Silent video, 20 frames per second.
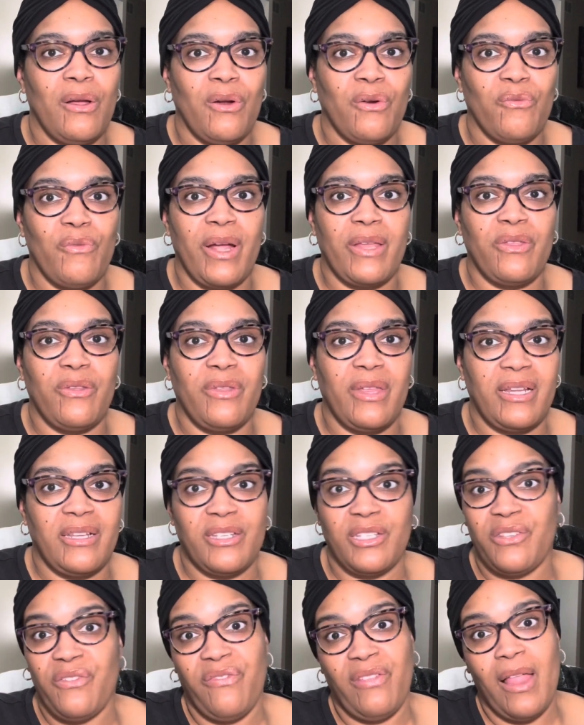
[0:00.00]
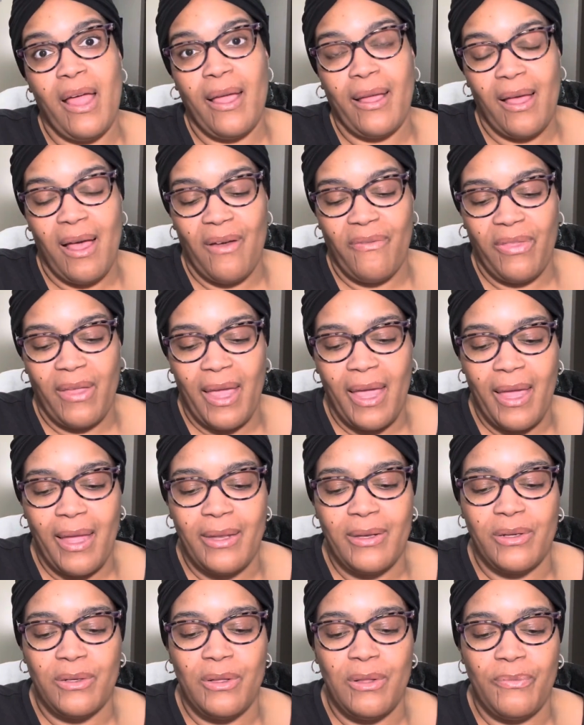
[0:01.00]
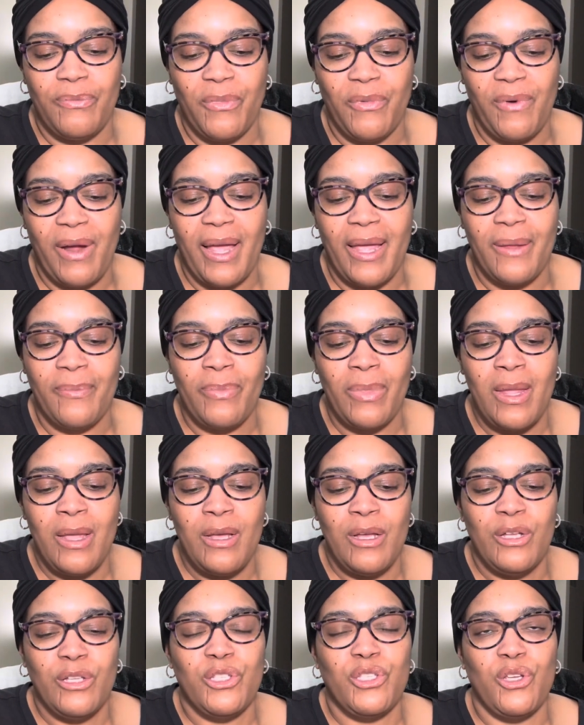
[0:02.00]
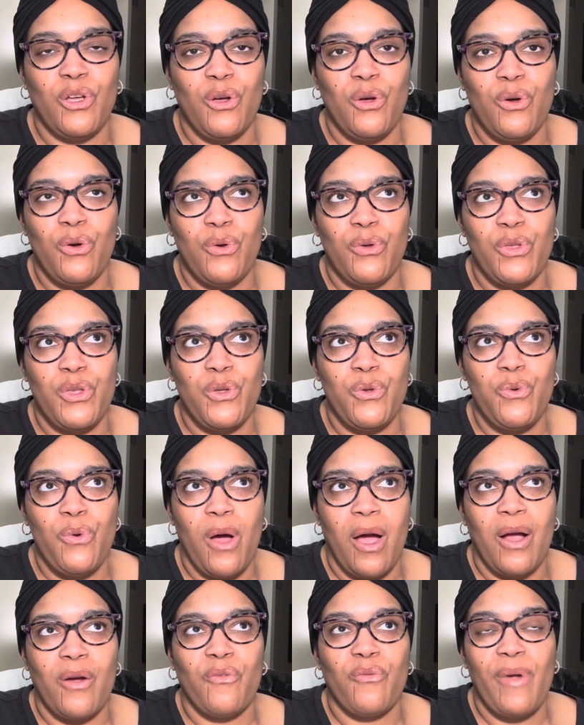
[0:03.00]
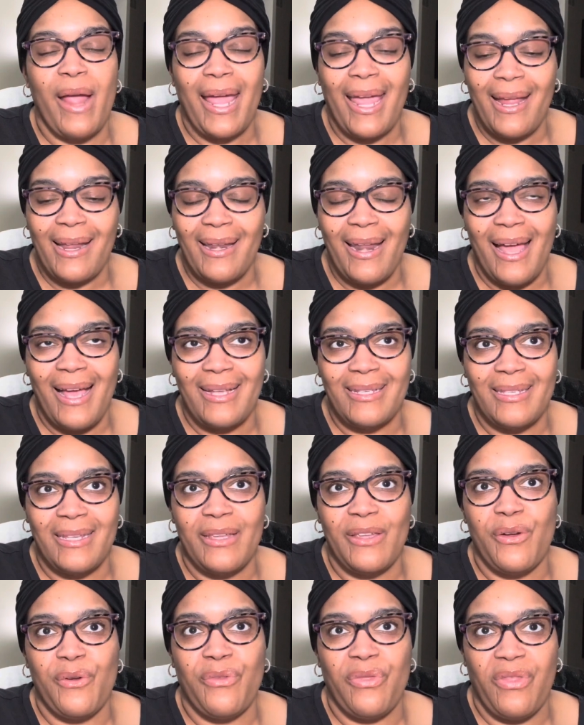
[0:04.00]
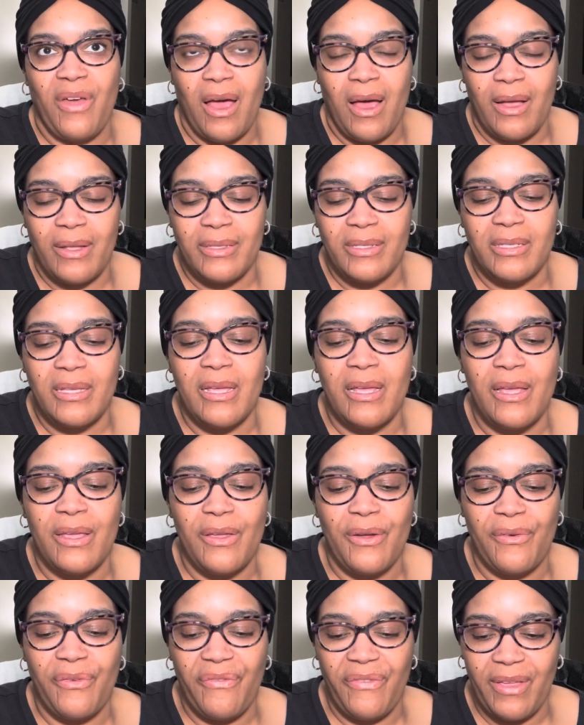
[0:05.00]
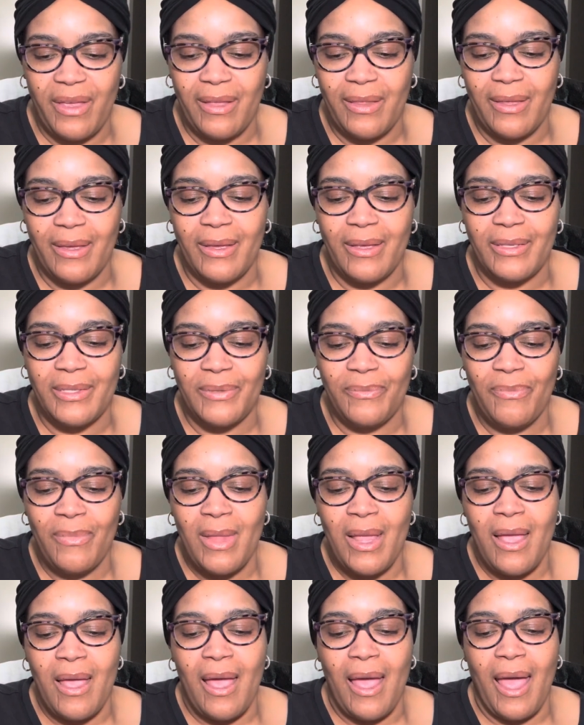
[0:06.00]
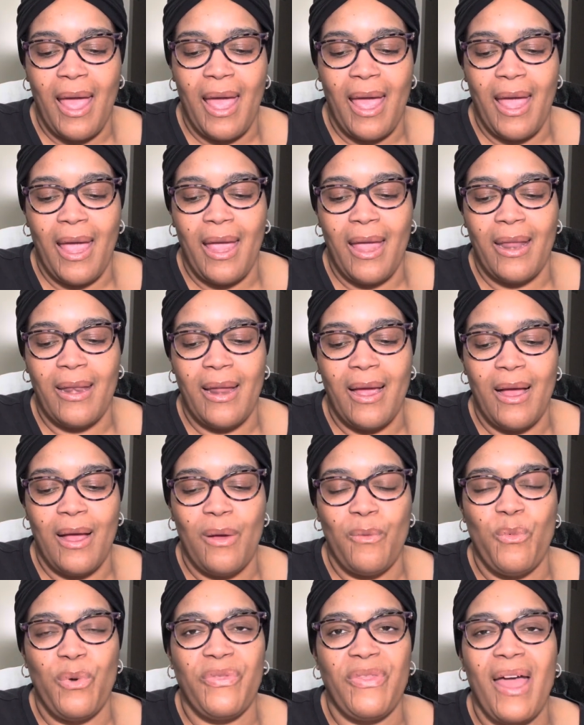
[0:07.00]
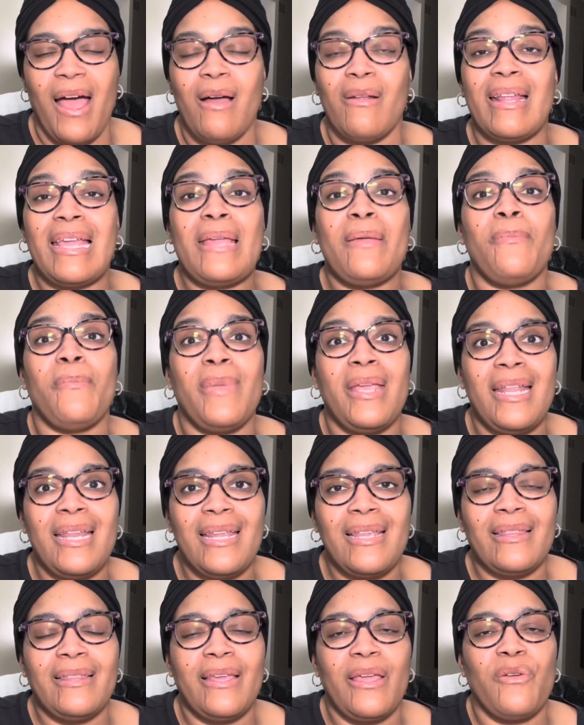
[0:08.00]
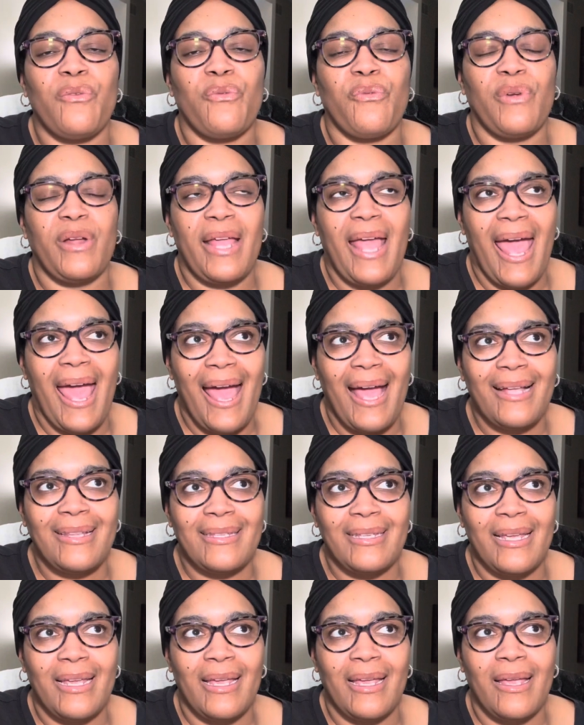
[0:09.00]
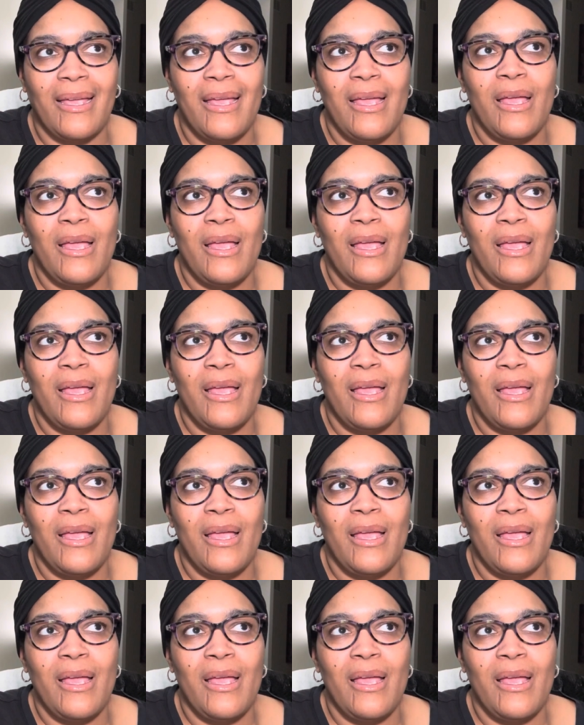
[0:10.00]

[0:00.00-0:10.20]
rather than just flying off the handle, right? So you are recognizing your thoughts, your feelings, and without immediately reacting,